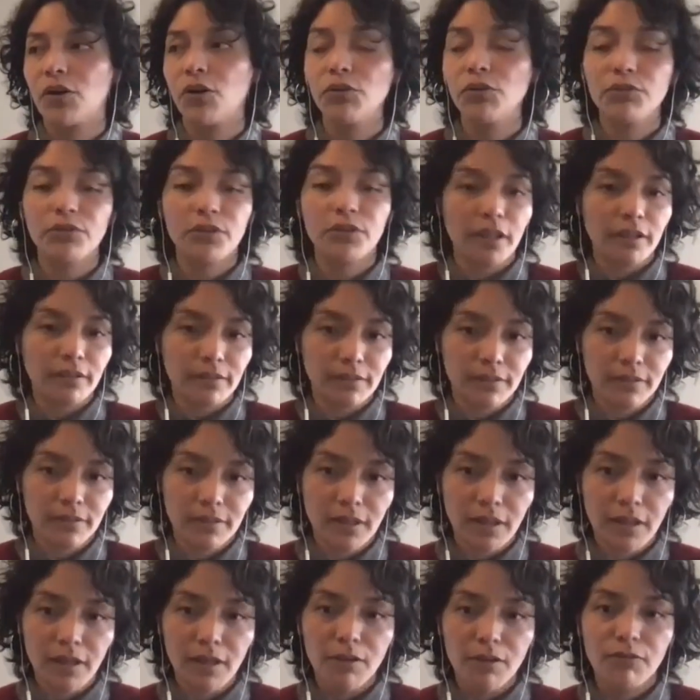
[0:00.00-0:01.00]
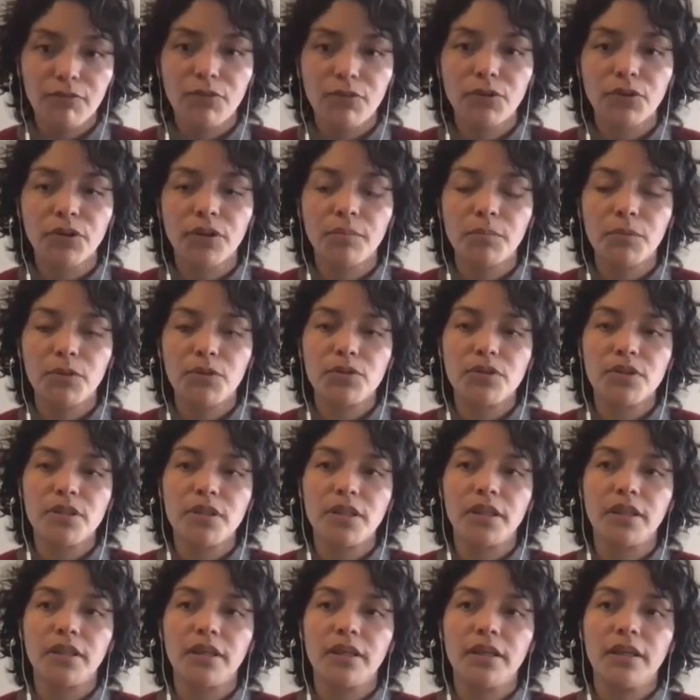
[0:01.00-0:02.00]
contexts for the
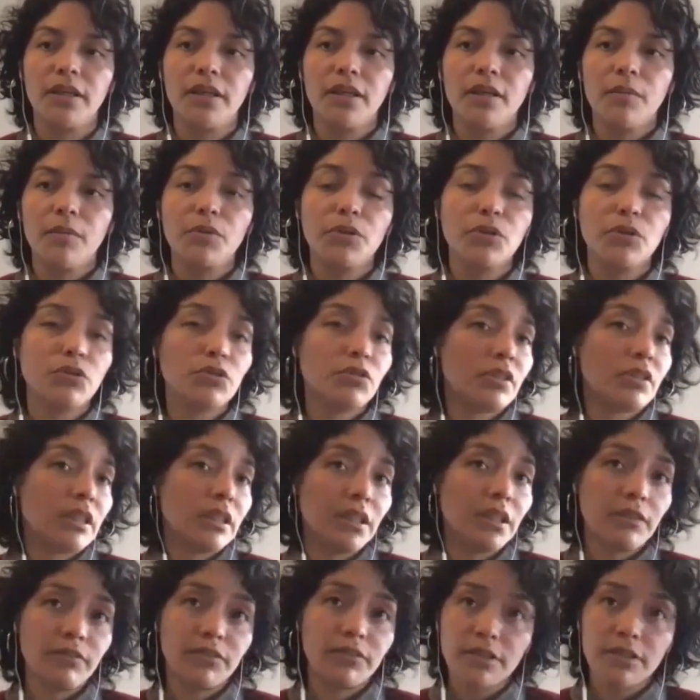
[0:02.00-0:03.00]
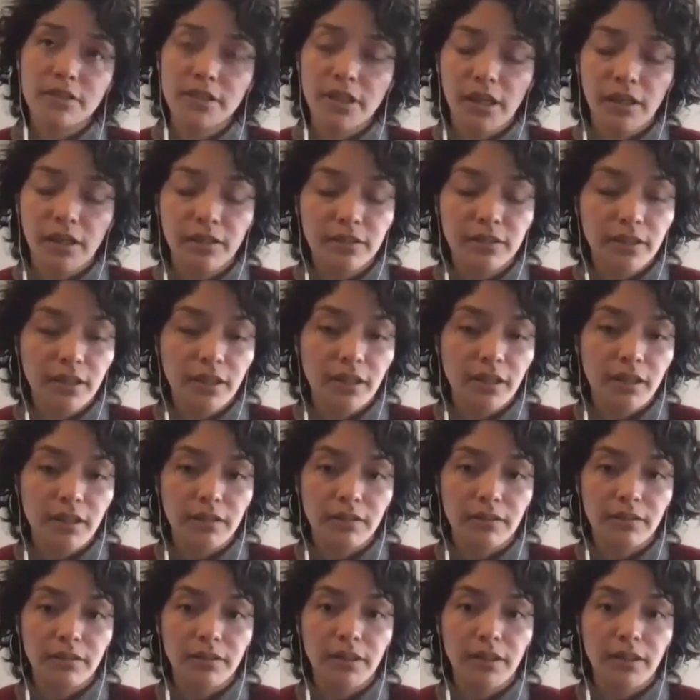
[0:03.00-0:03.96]
music because he never signed a,